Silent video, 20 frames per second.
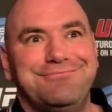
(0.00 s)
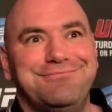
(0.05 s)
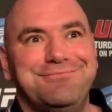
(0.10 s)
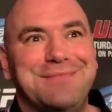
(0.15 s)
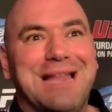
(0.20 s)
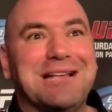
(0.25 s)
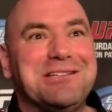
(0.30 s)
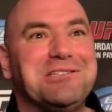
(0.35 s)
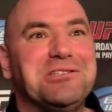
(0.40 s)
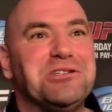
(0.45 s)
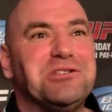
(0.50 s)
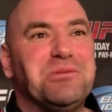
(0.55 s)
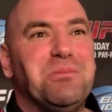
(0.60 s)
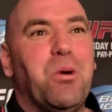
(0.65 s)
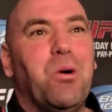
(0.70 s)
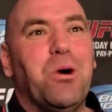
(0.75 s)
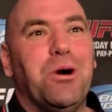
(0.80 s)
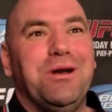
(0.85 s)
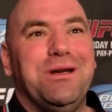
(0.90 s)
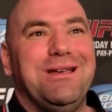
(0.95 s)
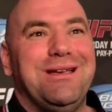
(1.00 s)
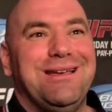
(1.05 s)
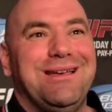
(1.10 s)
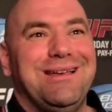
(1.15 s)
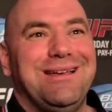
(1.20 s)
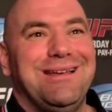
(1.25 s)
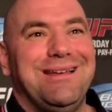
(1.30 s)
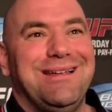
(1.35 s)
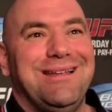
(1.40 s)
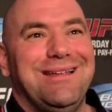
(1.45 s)
That's the sport.
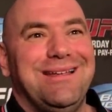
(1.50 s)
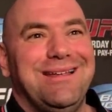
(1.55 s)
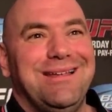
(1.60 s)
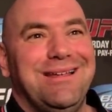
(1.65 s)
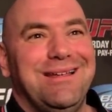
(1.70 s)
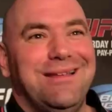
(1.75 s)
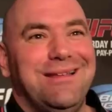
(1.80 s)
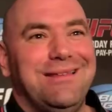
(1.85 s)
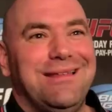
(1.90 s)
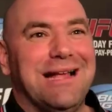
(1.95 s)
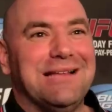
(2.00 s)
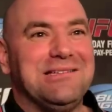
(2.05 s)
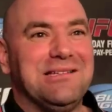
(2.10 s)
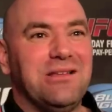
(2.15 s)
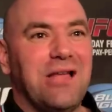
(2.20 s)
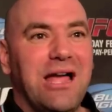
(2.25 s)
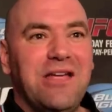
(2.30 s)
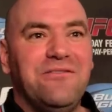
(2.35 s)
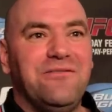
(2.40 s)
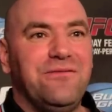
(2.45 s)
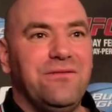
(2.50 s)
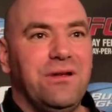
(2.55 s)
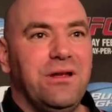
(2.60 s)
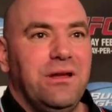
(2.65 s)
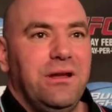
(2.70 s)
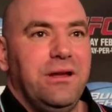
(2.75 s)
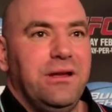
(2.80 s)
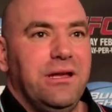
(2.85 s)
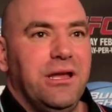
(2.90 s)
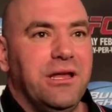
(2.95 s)
That's life.
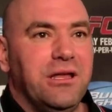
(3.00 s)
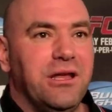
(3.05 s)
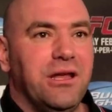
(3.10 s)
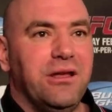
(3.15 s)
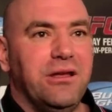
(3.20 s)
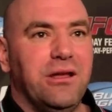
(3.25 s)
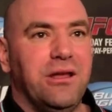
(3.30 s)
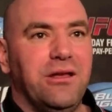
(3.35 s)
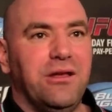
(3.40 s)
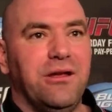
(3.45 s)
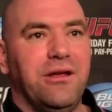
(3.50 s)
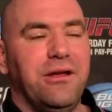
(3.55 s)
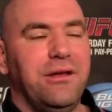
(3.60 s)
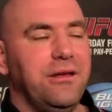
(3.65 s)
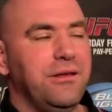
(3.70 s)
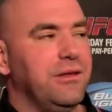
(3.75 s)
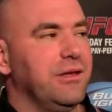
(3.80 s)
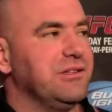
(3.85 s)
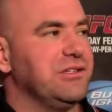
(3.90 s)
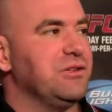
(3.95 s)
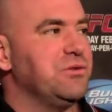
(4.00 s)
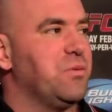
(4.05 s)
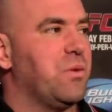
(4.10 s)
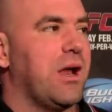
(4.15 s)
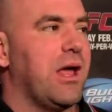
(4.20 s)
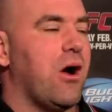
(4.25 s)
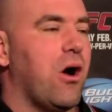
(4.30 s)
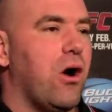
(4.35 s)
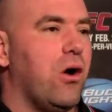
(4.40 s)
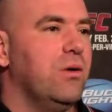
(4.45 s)
And this is what
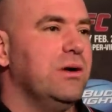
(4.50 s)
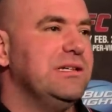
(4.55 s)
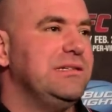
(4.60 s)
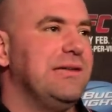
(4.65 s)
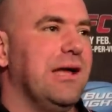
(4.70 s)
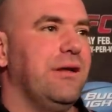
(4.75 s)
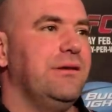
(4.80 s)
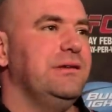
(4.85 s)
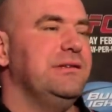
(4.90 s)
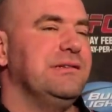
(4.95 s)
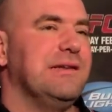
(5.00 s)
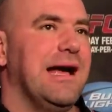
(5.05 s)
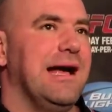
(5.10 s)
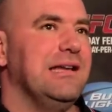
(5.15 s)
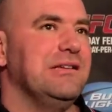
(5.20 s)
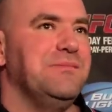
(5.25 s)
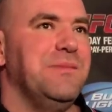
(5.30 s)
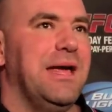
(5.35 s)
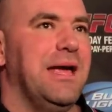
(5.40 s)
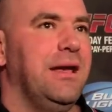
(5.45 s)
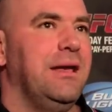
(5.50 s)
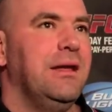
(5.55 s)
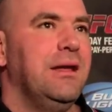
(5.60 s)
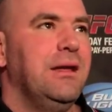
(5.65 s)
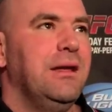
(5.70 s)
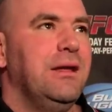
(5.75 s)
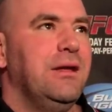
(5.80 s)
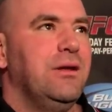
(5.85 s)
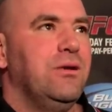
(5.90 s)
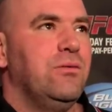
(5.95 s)
I always tell these guys, man.
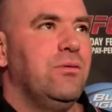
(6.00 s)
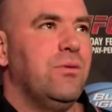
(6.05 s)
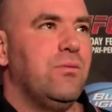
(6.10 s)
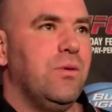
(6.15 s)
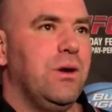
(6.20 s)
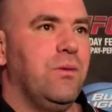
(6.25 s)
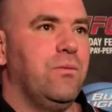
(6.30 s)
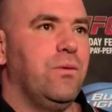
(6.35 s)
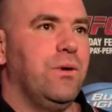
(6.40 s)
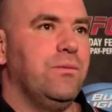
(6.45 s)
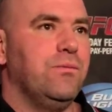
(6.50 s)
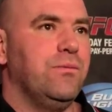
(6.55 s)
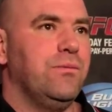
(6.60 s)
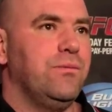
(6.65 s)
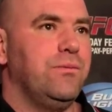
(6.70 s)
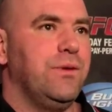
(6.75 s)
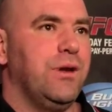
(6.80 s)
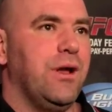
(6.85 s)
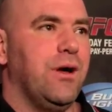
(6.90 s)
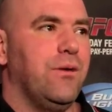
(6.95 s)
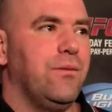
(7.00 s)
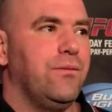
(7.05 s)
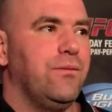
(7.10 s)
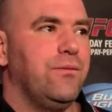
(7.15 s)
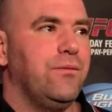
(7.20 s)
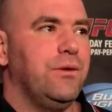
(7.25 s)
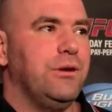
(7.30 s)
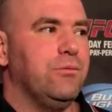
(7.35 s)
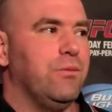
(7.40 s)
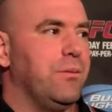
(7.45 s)

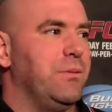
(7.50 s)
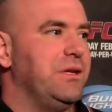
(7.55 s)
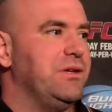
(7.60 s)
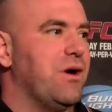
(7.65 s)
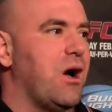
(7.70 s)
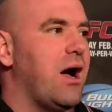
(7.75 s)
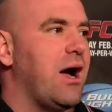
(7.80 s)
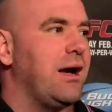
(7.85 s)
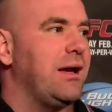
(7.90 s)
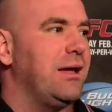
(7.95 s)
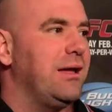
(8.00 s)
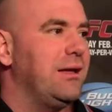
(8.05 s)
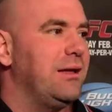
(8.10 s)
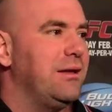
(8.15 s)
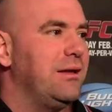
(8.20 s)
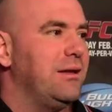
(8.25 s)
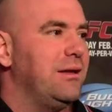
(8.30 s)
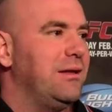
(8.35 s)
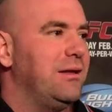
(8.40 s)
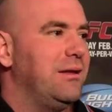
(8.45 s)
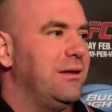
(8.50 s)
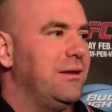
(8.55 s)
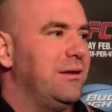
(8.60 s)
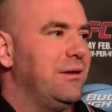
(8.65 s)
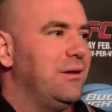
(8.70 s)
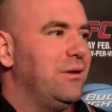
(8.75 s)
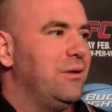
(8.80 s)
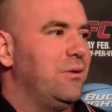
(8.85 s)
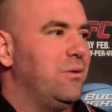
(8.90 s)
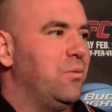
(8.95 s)
When we talk,
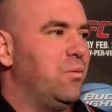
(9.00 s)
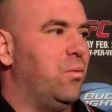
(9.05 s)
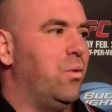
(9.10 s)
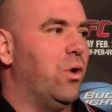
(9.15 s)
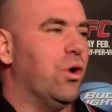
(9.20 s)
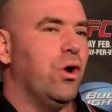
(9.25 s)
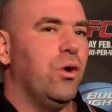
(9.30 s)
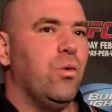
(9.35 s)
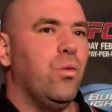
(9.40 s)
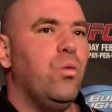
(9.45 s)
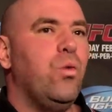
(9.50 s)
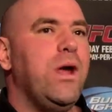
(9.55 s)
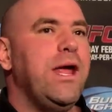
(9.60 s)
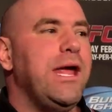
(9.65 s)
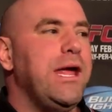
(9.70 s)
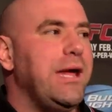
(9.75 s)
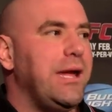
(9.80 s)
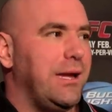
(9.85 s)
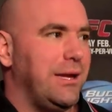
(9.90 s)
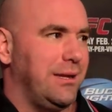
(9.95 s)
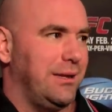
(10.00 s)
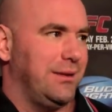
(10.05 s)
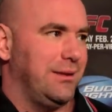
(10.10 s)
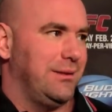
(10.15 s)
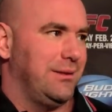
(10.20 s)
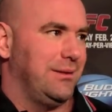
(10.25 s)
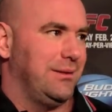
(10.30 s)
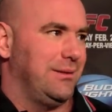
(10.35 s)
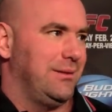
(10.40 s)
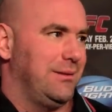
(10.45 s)
we
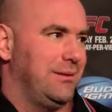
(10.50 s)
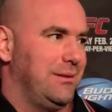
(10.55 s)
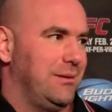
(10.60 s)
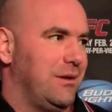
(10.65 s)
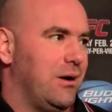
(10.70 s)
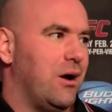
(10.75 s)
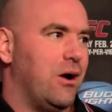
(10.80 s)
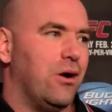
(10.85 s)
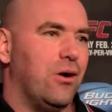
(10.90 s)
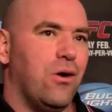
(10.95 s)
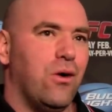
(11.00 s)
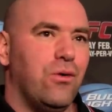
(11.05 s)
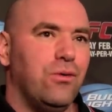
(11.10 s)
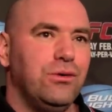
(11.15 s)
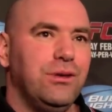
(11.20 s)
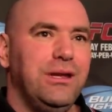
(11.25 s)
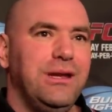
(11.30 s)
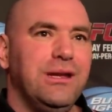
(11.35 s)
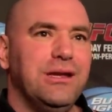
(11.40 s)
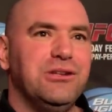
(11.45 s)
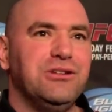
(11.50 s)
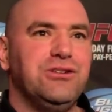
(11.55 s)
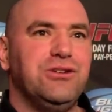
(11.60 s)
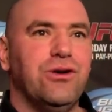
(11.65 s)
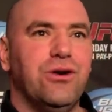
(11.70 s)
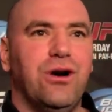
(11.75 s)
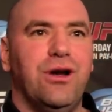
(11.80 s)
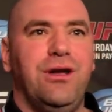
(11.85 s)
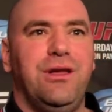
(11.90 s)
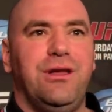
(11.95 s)
are only as
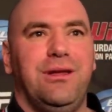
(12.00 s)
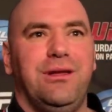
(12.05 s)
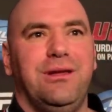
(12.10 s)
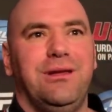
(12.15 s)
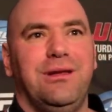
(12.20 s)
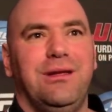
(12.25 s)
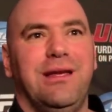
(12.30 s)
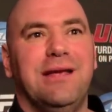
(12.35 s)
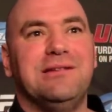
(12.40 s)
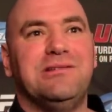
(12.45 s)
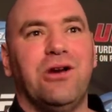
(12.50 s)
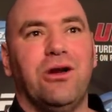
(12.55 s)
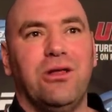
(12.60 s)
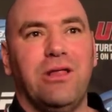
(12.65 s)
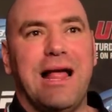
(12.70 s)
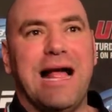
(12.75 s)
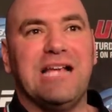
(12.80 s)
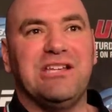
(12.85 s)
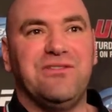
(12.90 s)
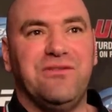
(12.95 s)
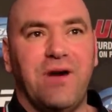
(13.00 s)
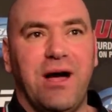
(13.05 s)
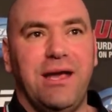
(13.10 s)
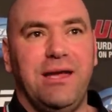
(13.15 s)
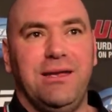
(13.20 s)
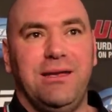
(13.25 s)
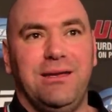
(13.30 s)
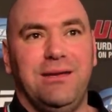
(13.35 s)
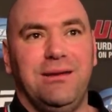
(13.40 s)
good as our last fight.